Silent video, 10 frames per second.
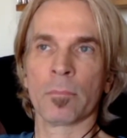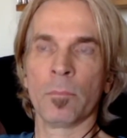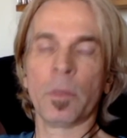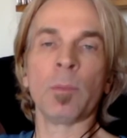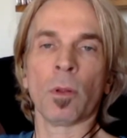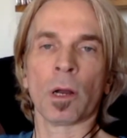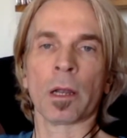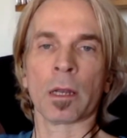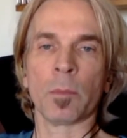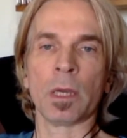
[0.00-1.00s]
people are
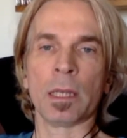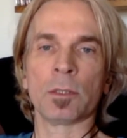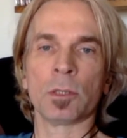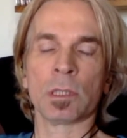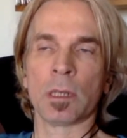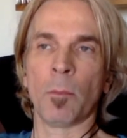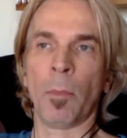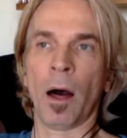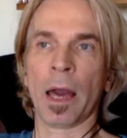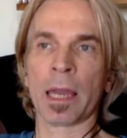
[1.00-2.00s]
going to be interested in
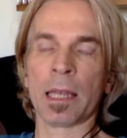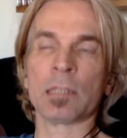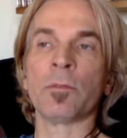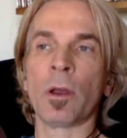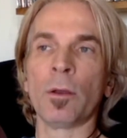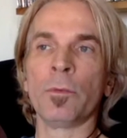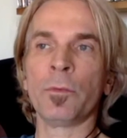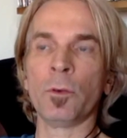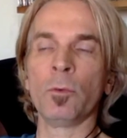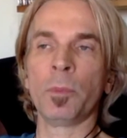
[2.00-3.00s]
buying it. It's very
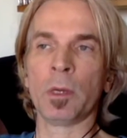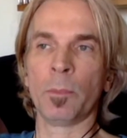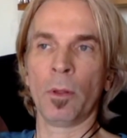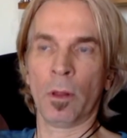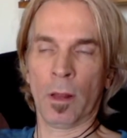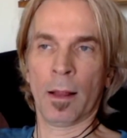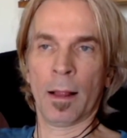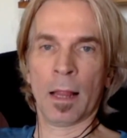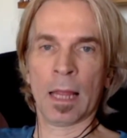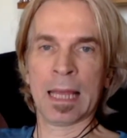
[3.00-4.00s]
few people
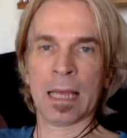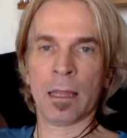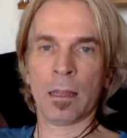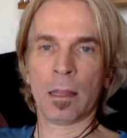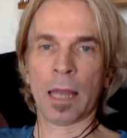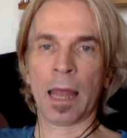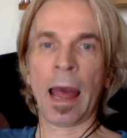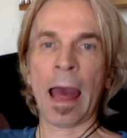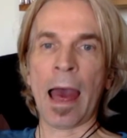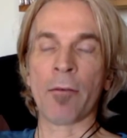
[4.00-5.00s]
that
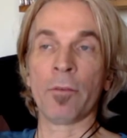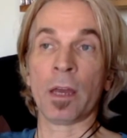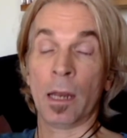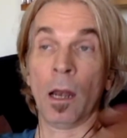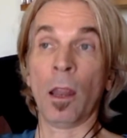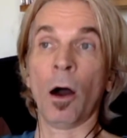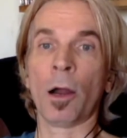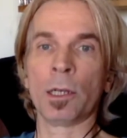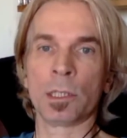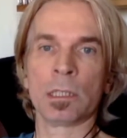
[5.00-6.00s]
have a
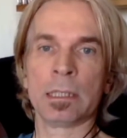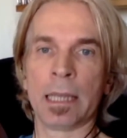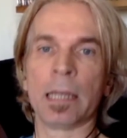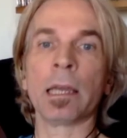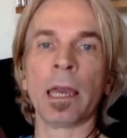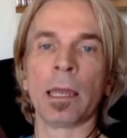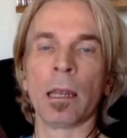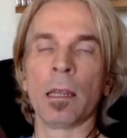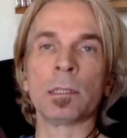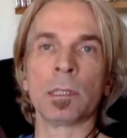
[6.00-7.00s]
large dedicated
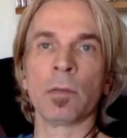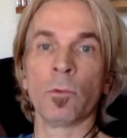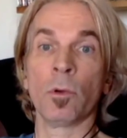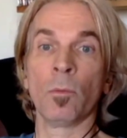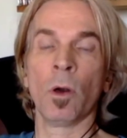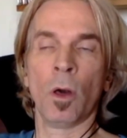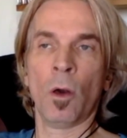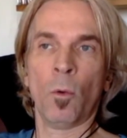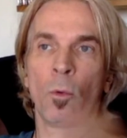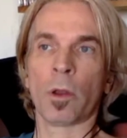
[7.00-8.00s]
listening room
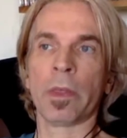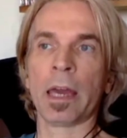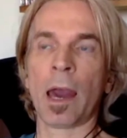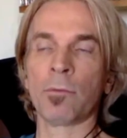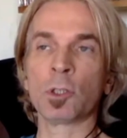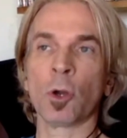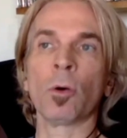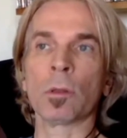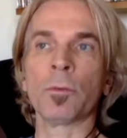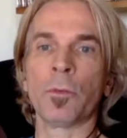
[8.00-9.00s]
where they have
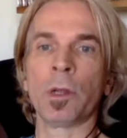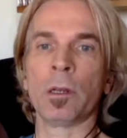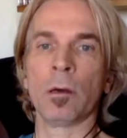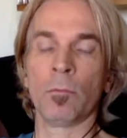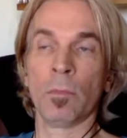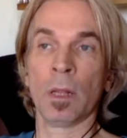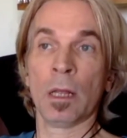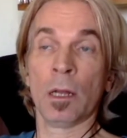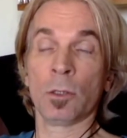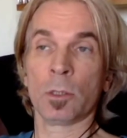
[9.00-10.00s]
total freedom
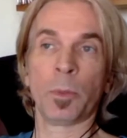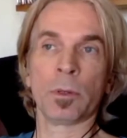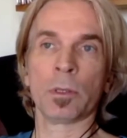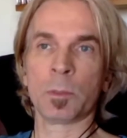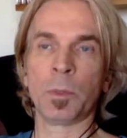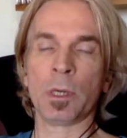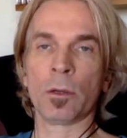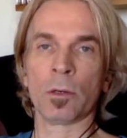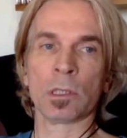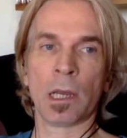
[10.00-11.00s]
to put the
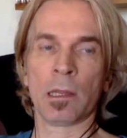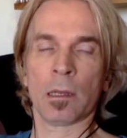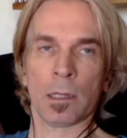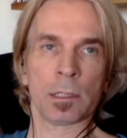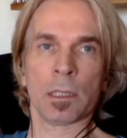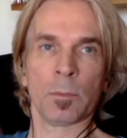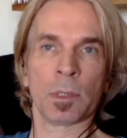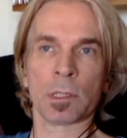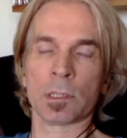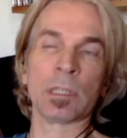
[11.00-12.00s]
speakers and their listening
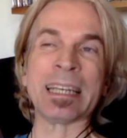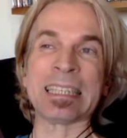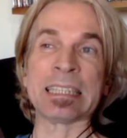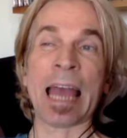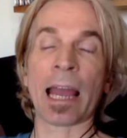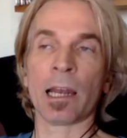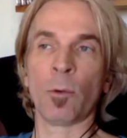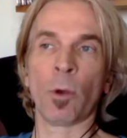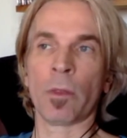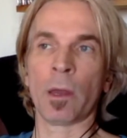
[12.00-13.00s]
position exactly
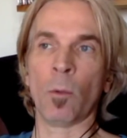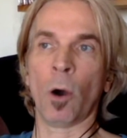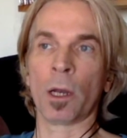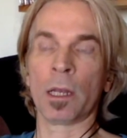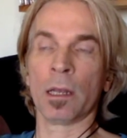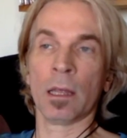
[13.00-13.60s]
where they want it,